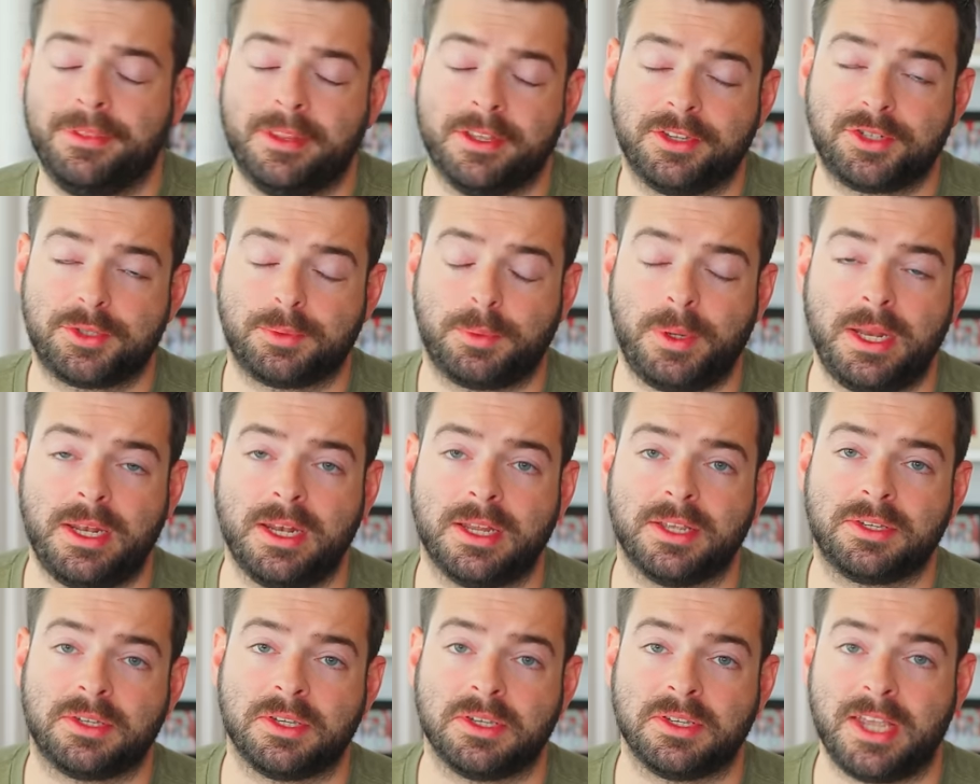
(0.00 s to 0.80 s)
The
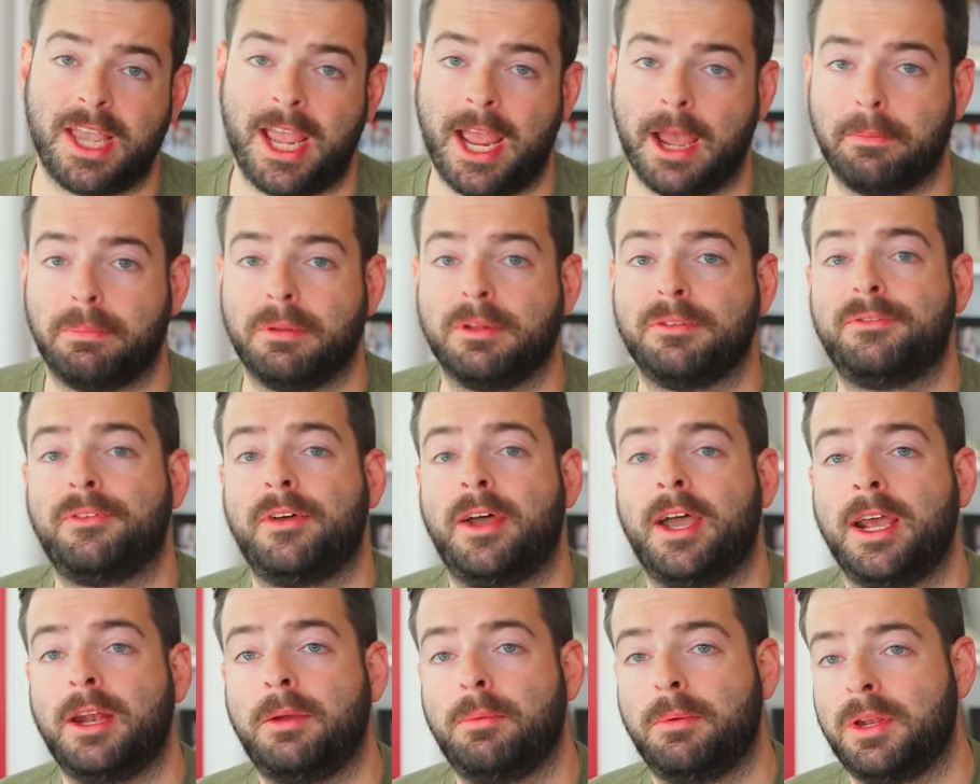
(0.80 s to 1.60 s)
sweetness is
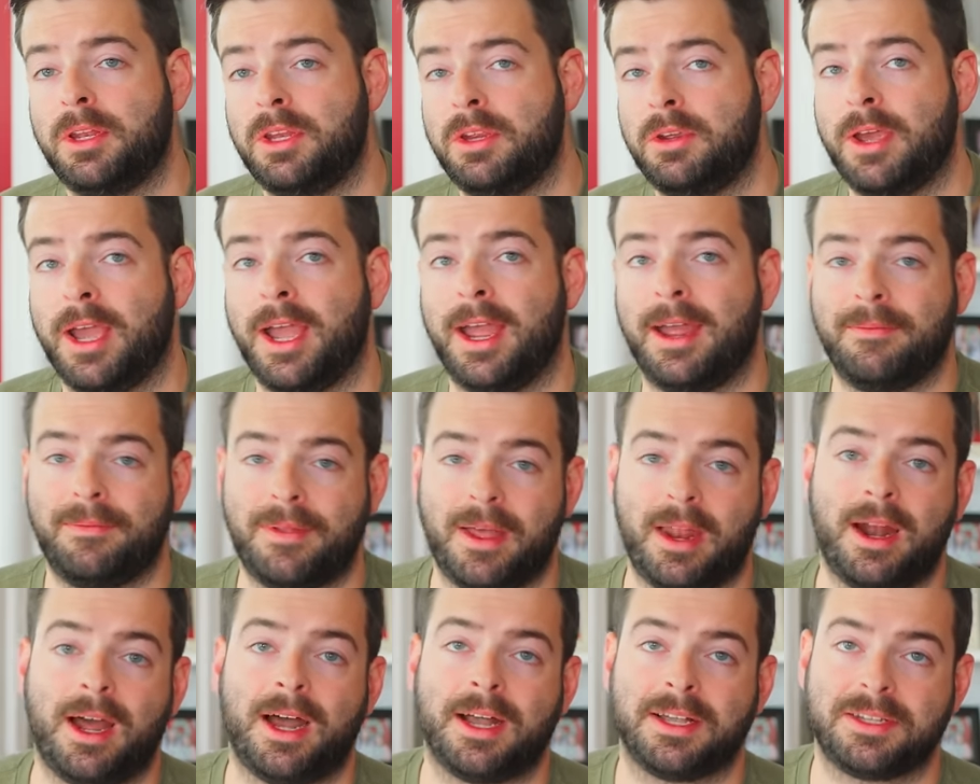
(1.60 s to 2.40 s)
amplified when you have
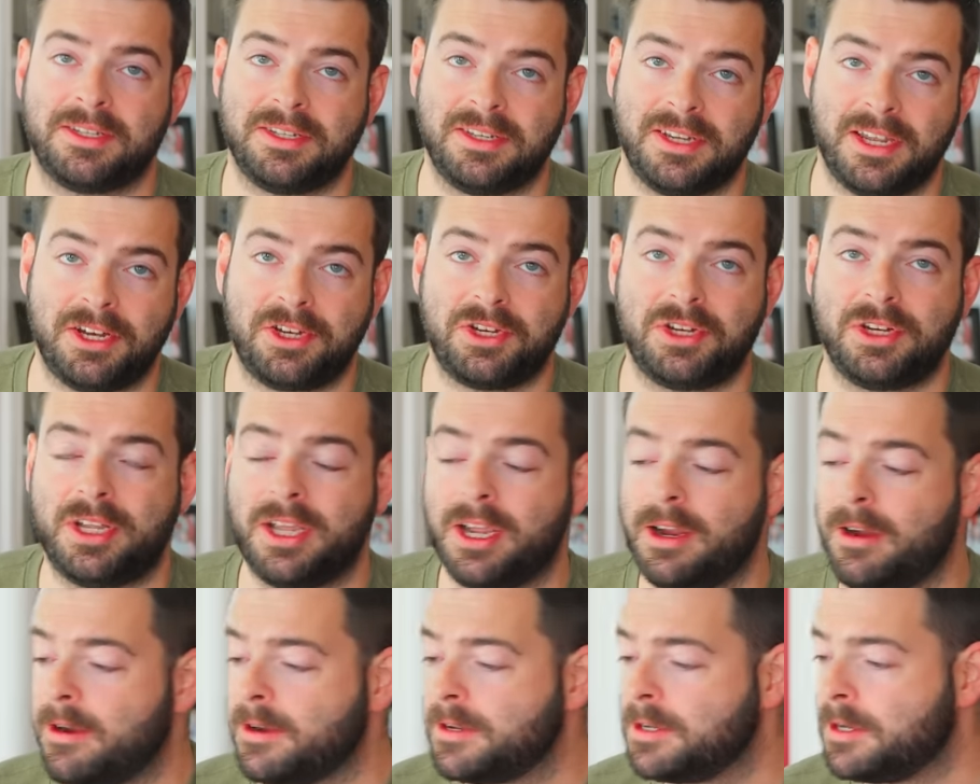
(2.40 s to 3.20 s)
that oxidation
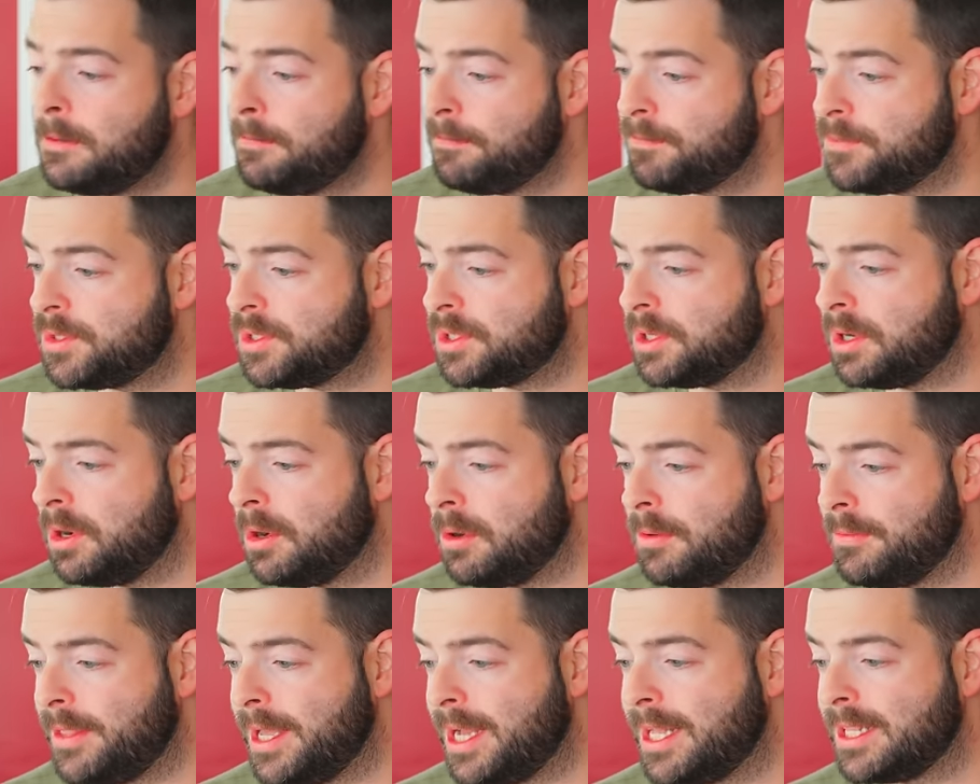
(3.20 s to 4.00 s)
character,
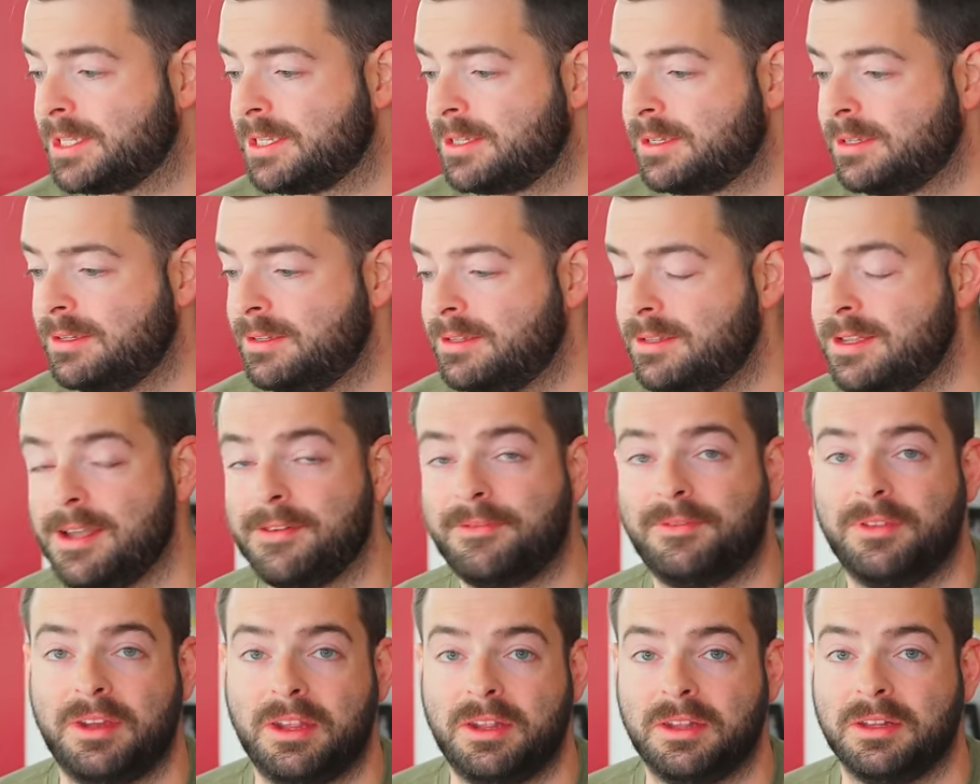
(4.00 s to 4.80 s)
so that's
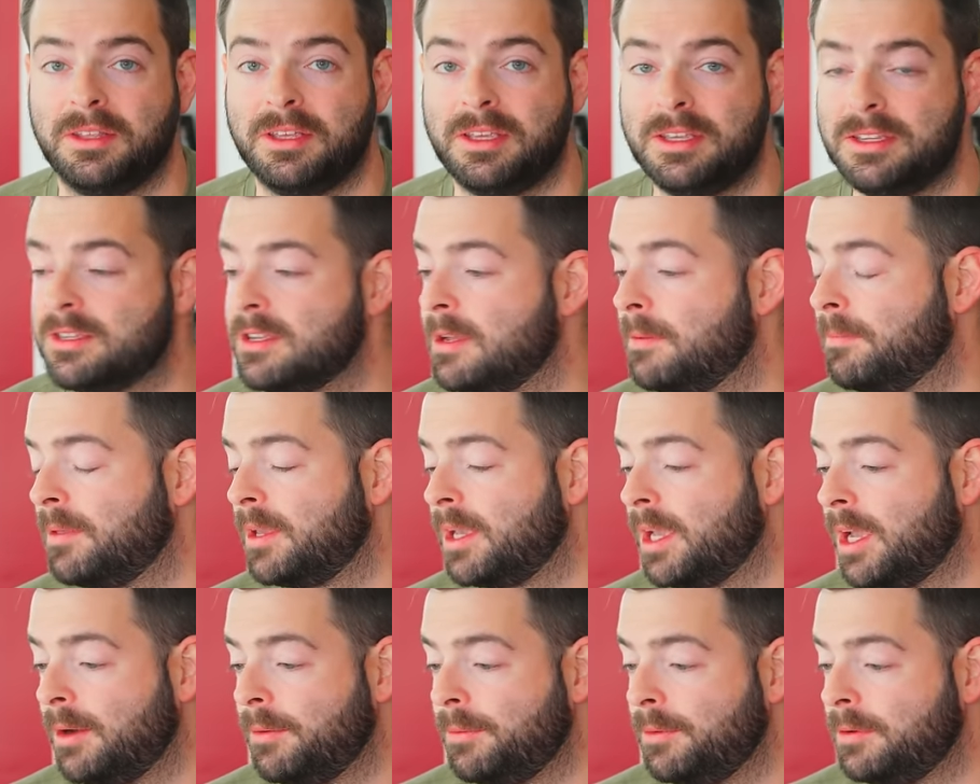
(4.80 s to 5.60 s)
definitely
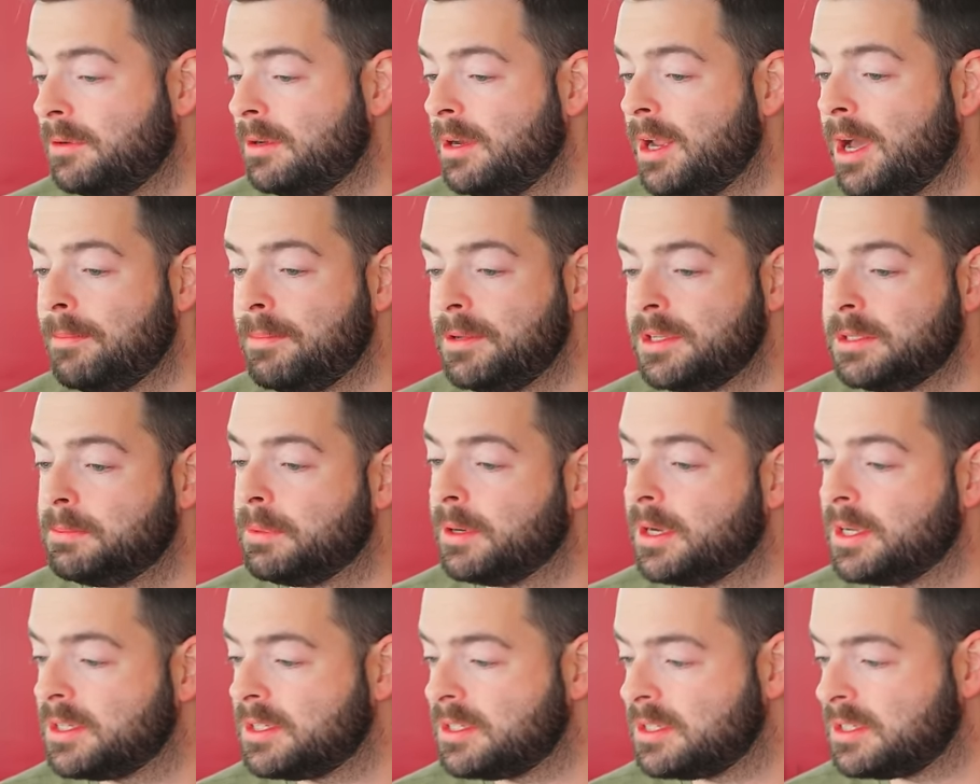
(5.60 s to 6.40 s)
something I would not be
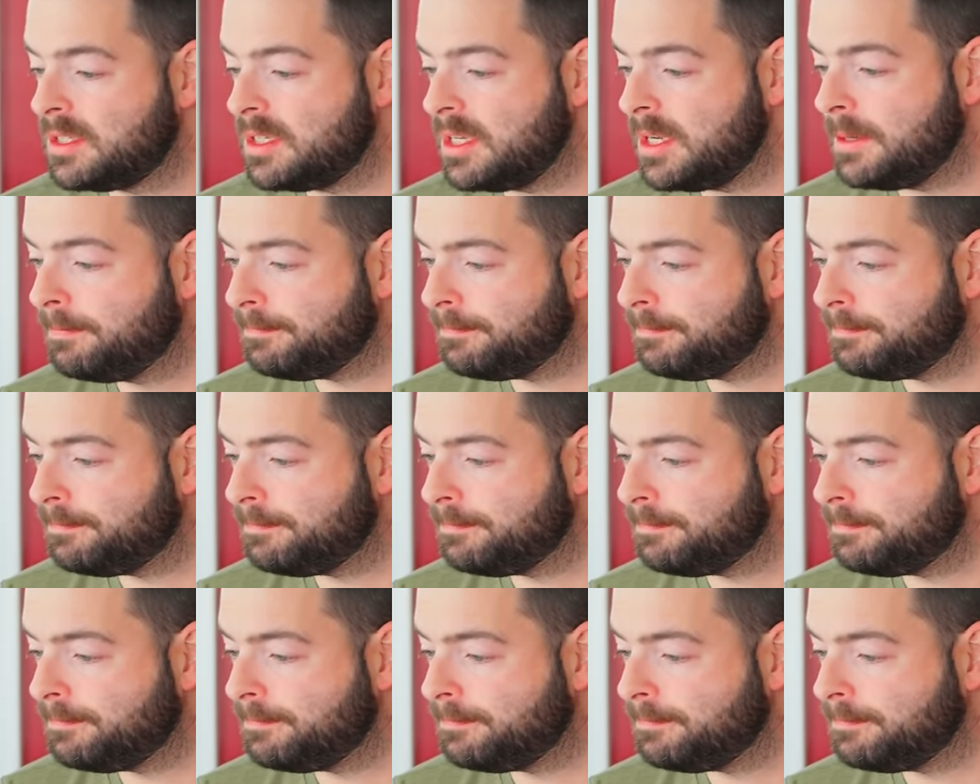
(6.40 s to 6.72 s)
surprised to see.